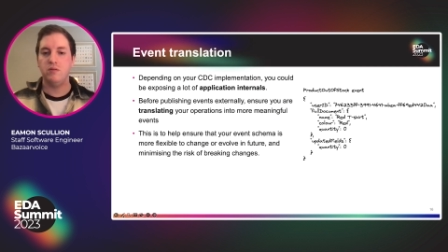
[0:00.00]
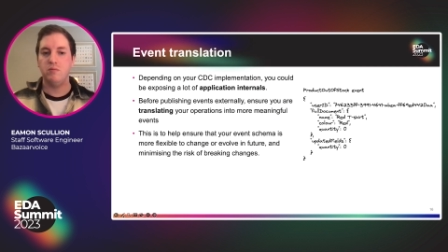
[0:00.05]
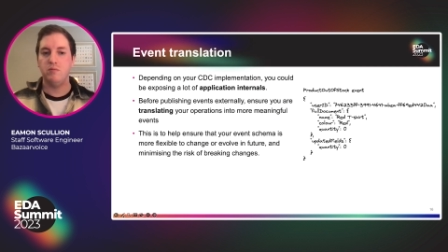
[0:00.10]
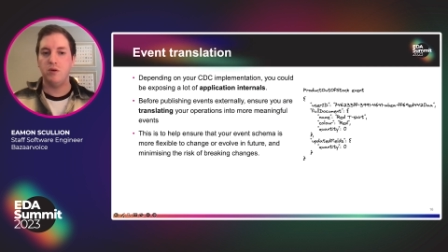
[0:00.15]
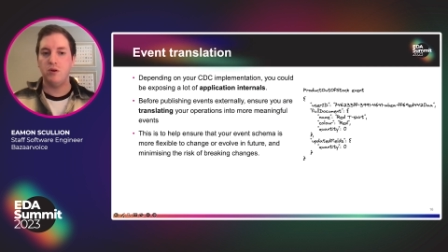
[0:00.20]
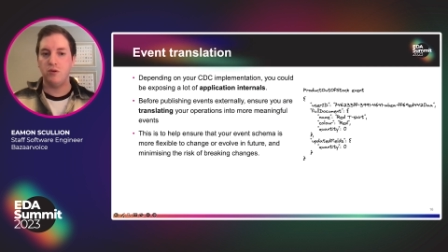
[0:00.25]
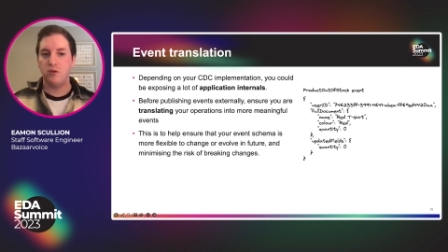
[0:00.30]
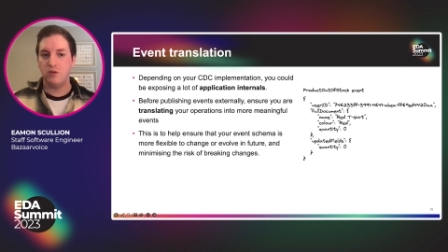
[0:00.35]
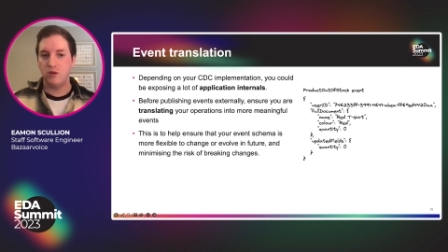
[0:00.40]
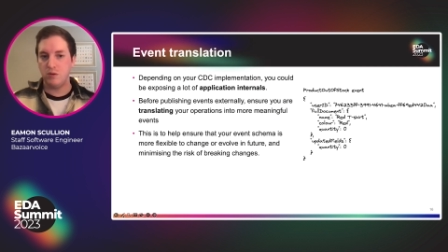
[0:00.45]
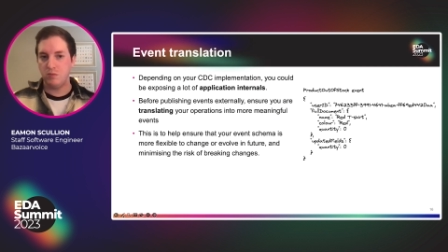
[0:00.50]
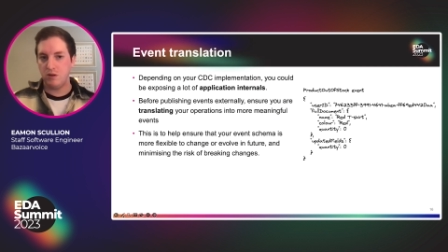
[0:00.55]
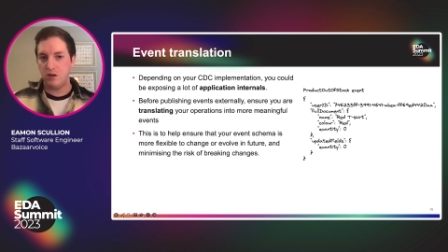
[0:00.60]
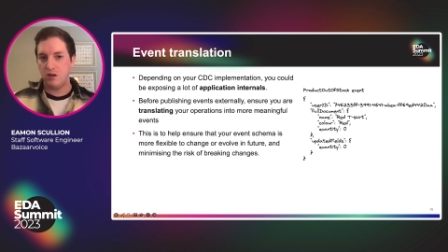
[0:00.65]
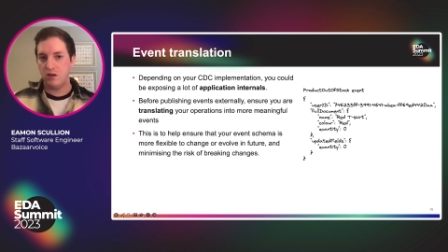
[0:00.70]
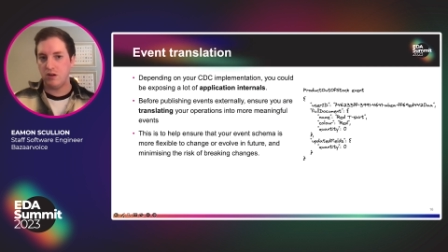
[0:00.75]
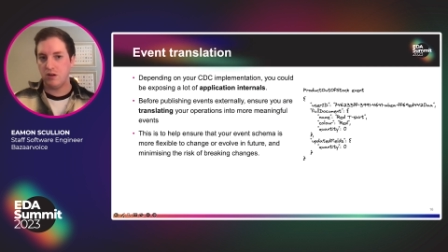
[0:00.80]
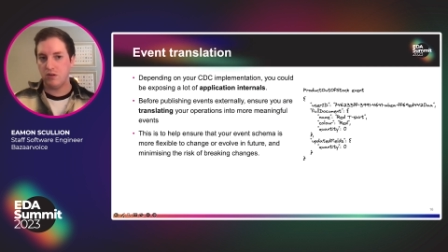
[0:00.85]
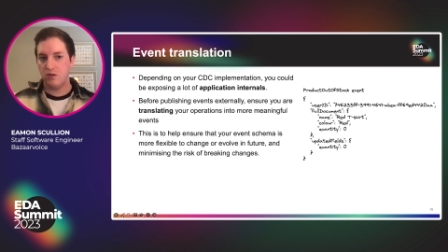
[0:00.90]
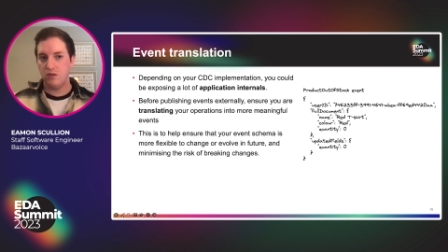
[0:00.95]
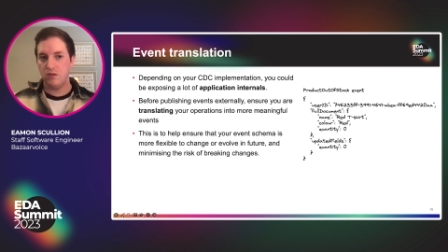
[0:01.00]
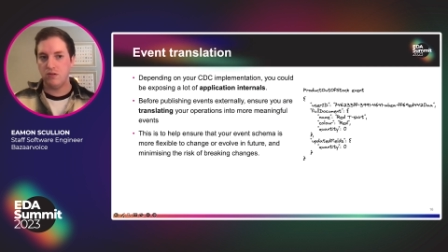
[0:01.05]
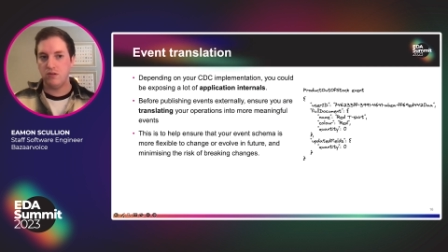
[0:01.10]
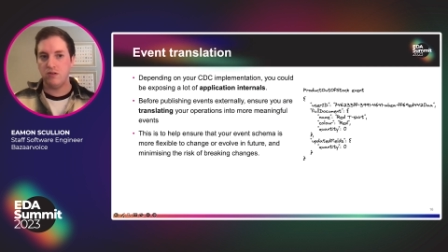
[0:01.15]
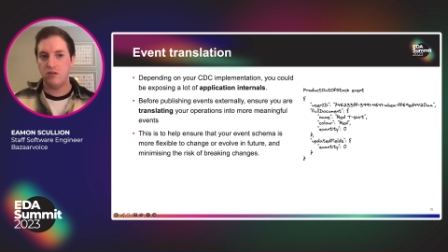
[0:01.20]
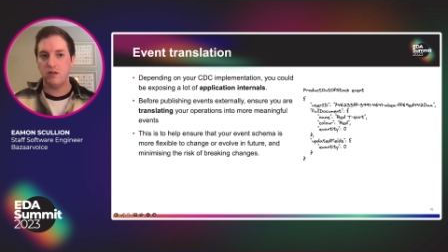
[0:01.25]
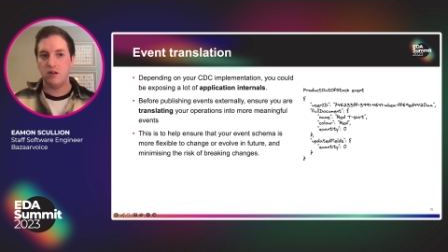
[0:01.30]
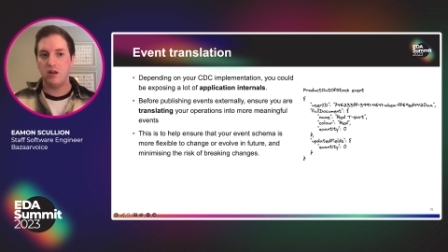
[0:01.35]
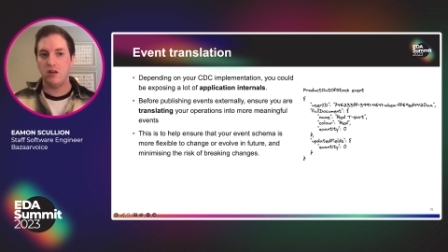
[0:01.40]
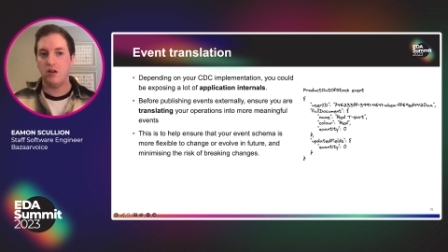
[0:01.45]
MongoDB
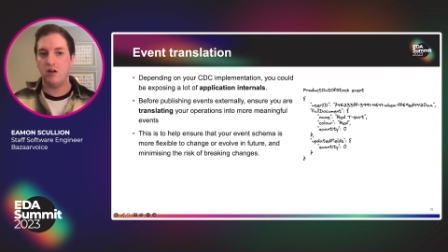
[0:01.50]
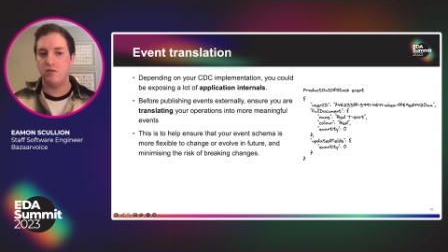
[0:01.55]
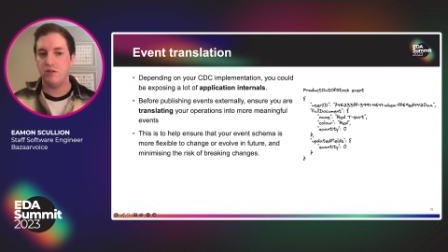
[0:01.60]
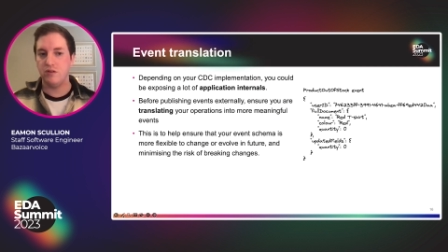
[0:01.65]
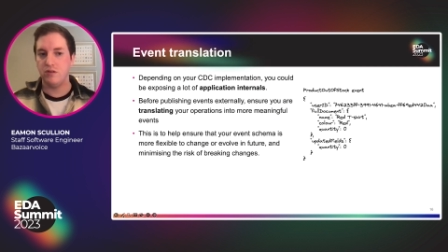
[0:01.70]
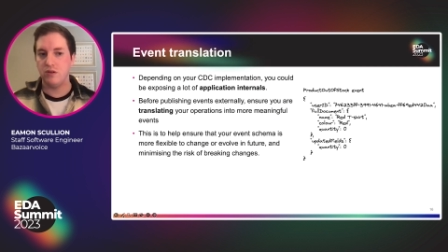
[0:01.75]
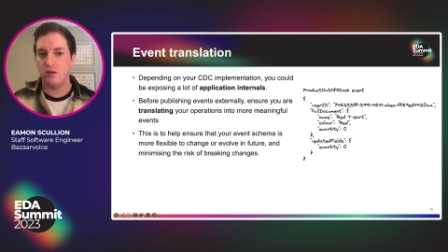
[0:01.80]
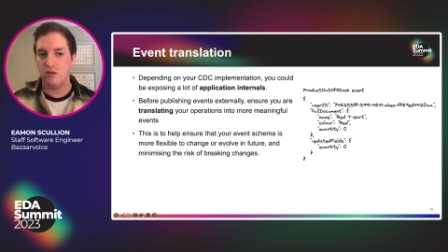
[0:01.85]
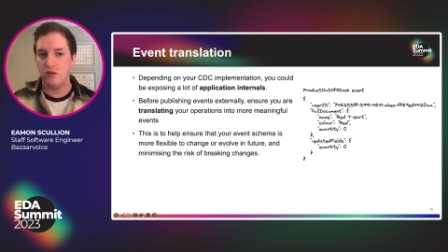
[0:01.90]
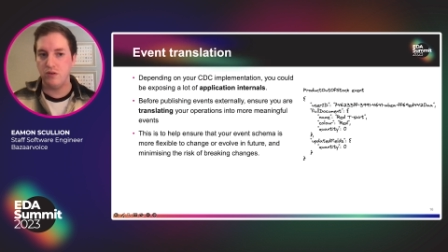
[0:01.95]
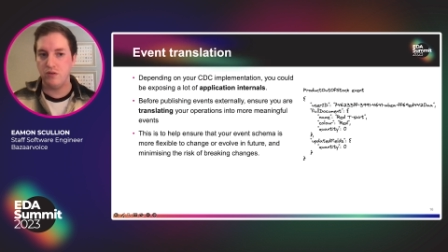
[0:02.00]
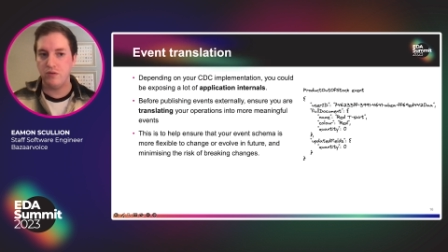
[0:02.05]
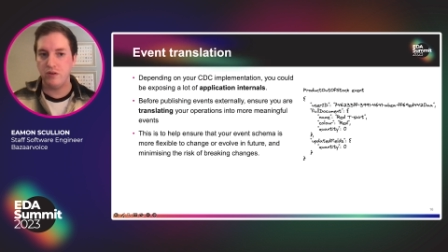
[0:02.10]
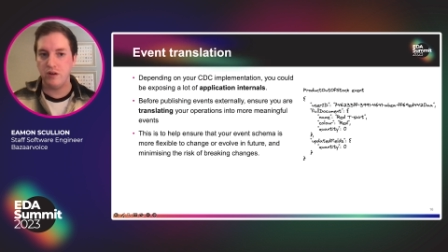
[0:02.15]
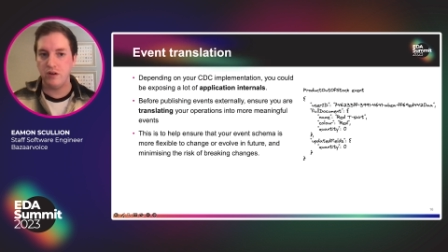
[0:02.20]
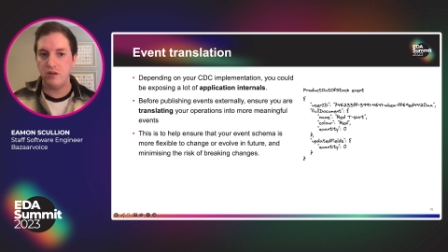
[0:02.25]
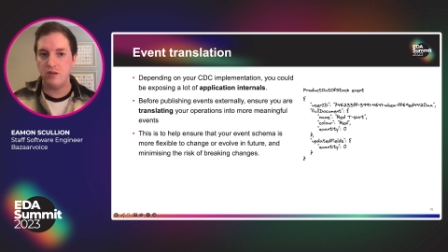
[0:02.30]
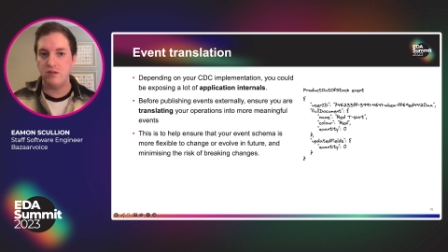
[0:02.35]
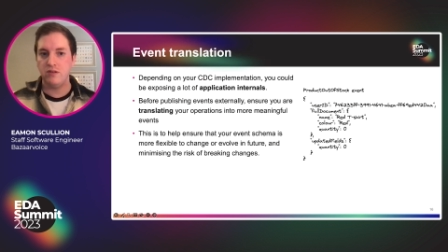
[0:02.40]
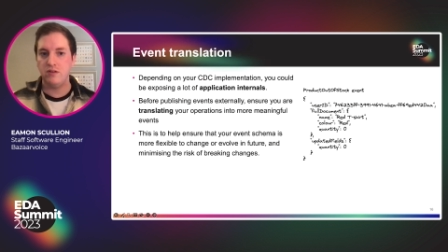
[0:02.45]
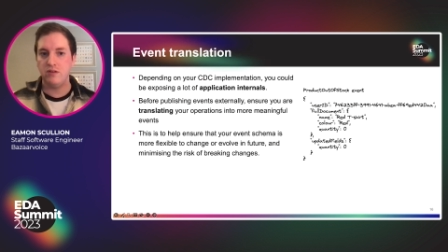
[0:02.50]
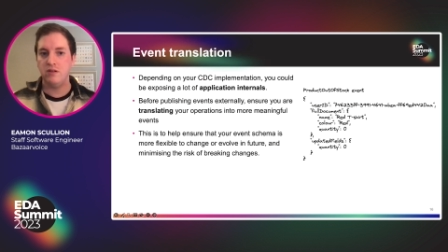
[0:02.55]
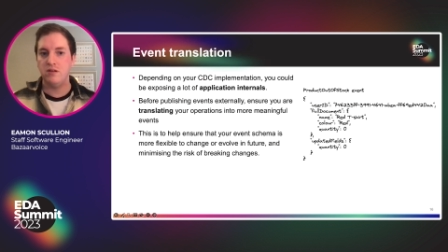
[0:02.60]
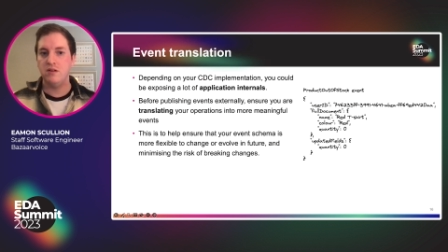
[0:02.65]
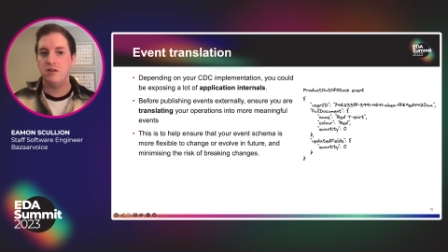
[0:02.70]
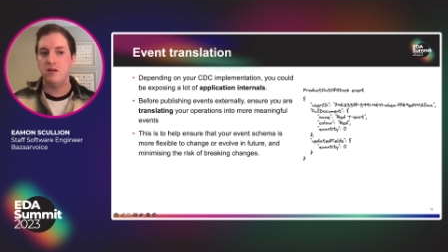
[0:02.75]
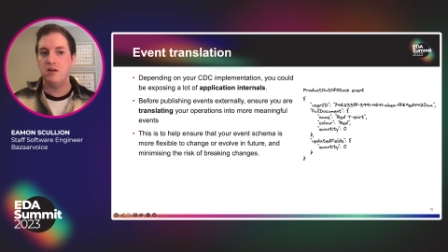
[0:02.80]
includes a lot of internal fields.